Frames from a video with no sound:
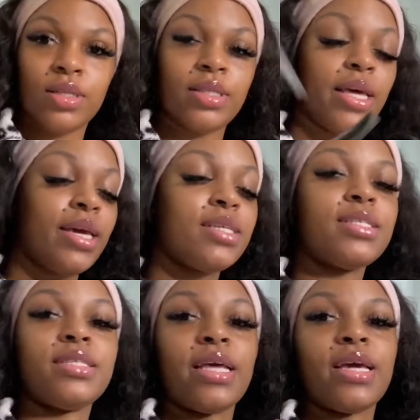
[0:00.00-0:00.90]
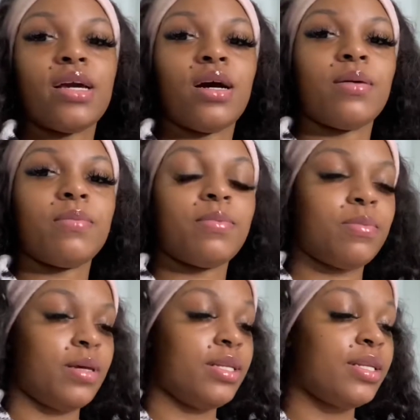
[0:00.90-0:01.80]
They stay up
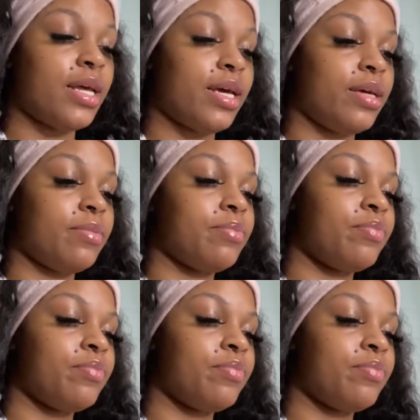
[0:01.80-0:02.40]
in the night.